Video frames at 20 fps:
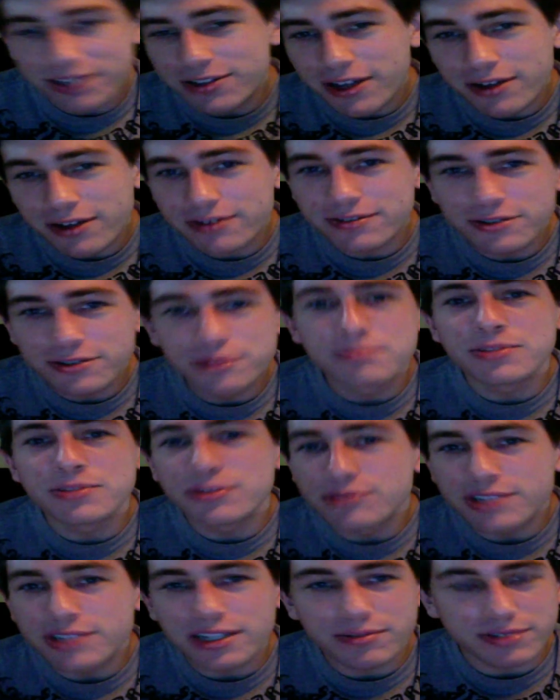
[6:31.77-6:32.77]
new
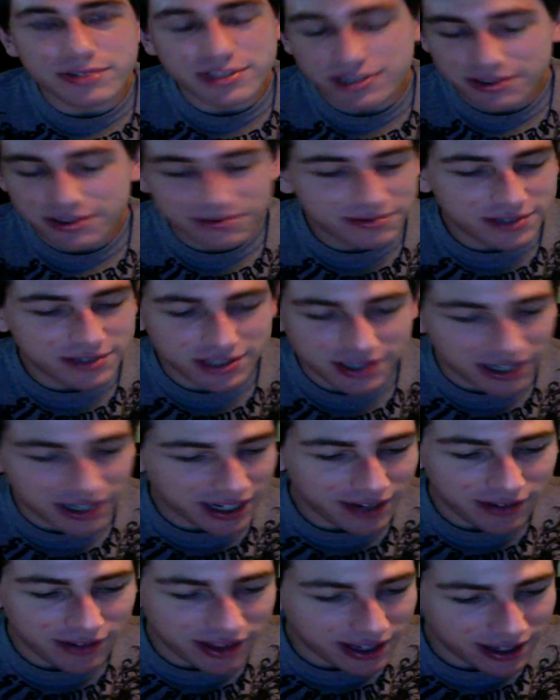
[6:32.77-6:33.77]
music, which is just like
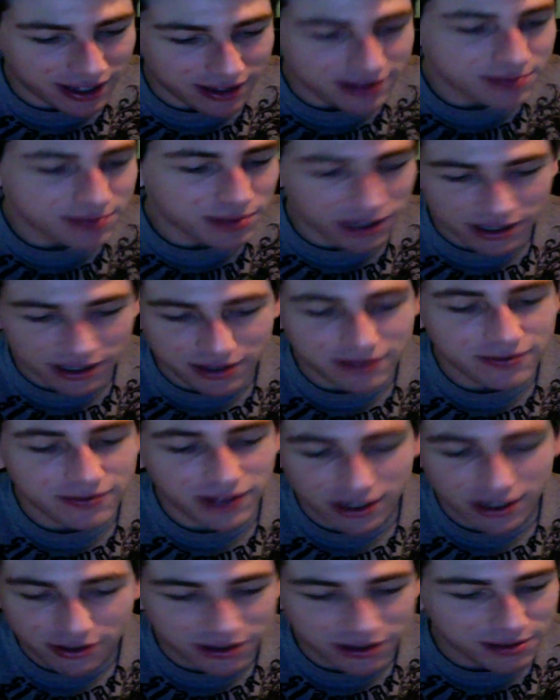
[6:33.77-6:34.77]
everything else. You can
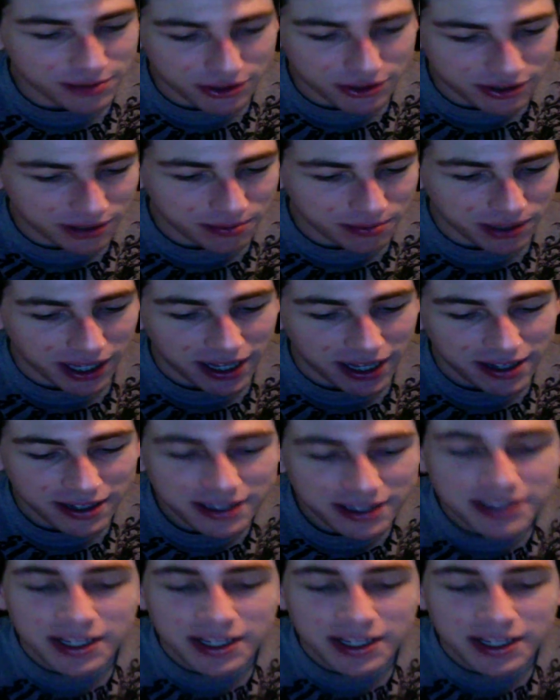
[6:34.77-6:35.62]
find all your music and play it.